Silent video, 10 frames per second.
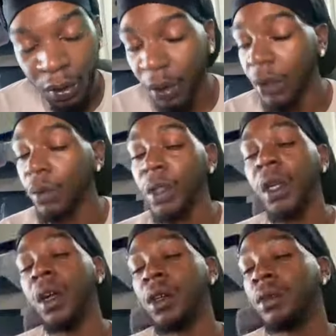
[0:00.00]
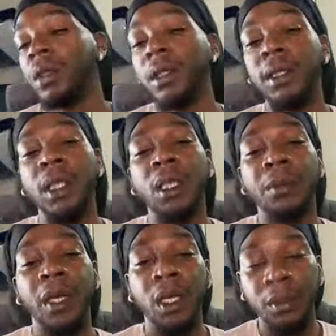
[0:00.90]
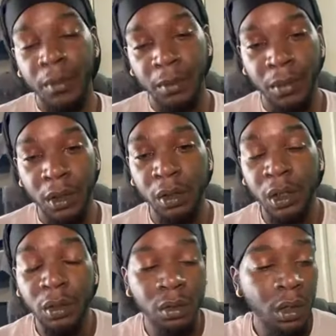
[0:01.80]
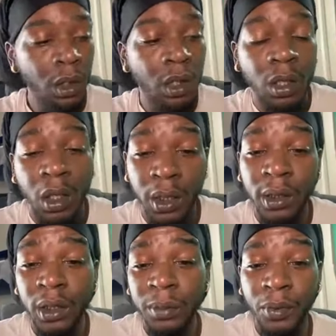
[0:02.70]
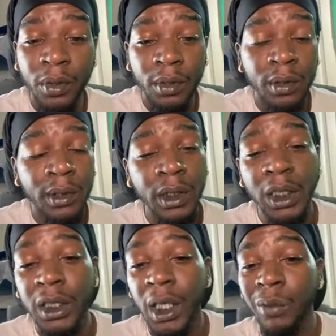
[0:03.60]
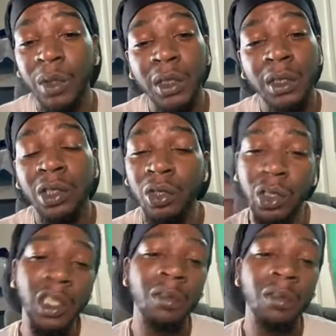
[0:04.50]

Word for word: and we are on the same path, my brother. And at this point, it seems like we just gonna keep